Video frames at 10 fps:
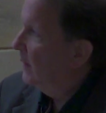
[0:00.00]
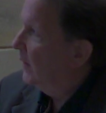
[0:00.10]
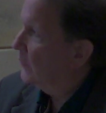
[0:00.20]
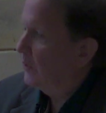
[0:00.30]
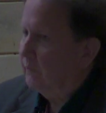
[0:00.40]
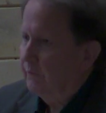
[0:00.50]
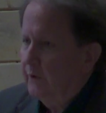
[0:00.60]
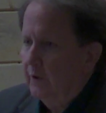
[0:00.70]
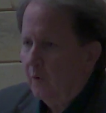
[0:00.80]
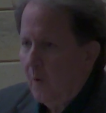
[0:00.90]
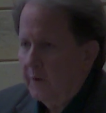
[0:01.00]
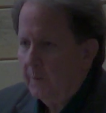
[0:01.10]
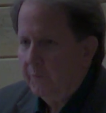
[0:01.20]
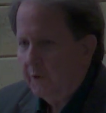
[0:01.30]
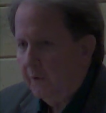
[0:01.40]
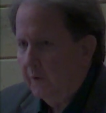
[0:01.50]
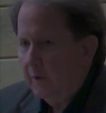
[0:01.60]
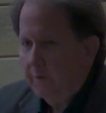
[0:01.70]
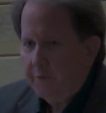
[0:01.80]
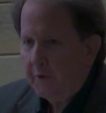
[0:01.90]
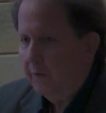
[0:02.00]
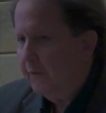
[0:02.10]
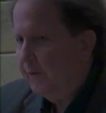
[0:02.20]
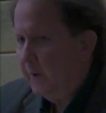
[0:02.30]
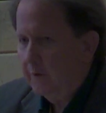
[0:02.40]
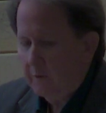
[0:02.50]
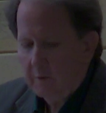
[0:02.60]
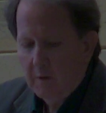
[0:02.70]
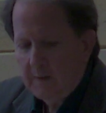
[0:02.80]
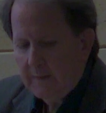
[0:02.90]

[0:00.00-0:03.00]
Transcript: It's a real quantum theory thriller